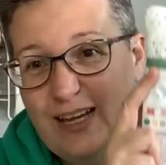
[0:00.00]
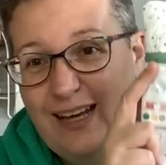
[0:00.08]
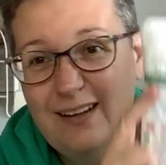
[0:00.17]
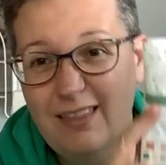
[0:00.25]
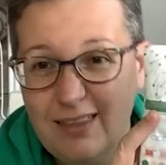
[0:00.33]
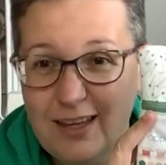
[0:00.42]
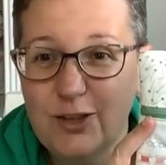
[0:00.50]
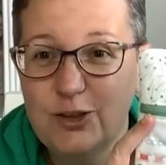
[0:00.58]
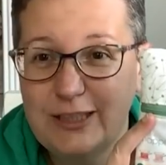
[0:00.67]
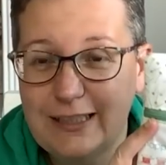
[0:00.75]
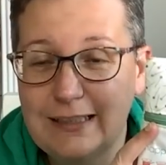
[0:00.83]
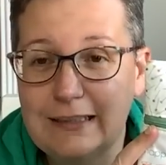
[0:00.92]
anything
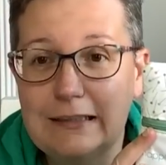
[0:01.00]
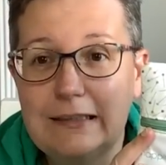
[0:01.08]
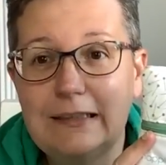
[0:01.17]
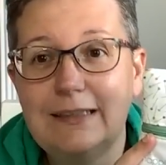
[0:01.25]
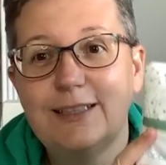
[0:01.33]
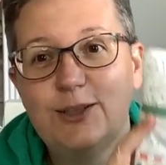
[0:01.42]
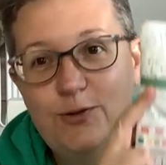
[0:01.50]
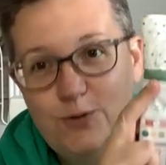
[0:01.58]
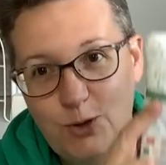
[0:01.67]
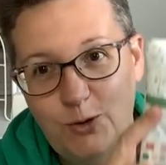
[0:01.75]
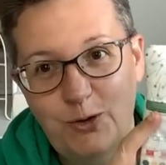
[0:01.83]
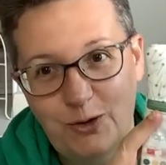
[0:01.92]
until you've
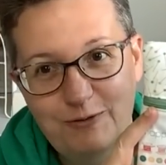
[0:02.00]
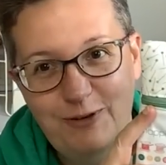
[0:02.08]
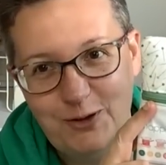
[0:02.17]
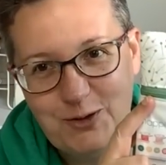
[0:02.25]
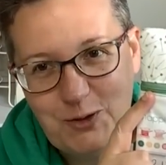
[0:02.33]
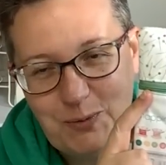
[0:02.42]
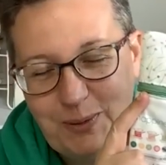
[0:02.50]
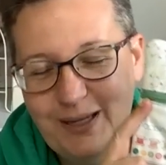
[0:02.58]
shown it on Flosstube.